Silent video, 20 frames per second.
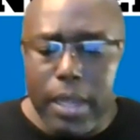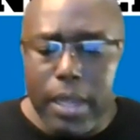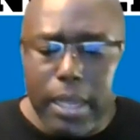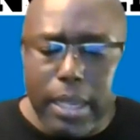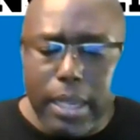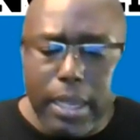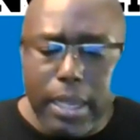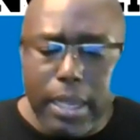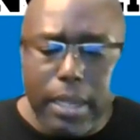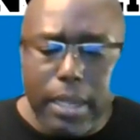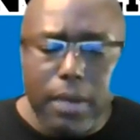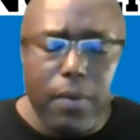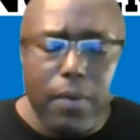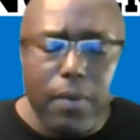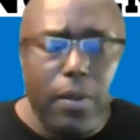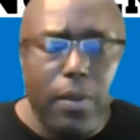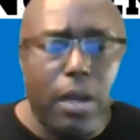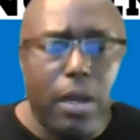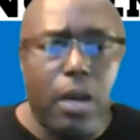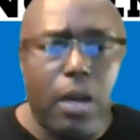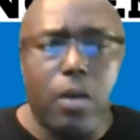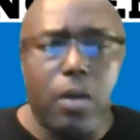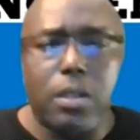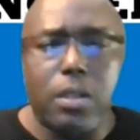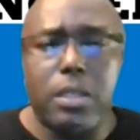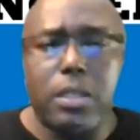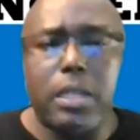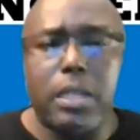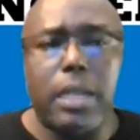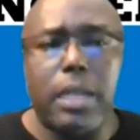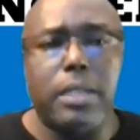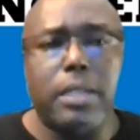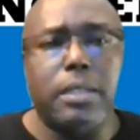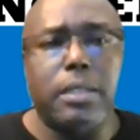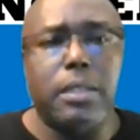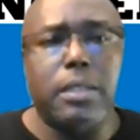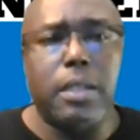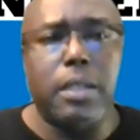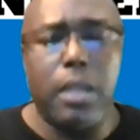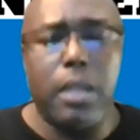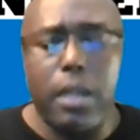and all of a sudden,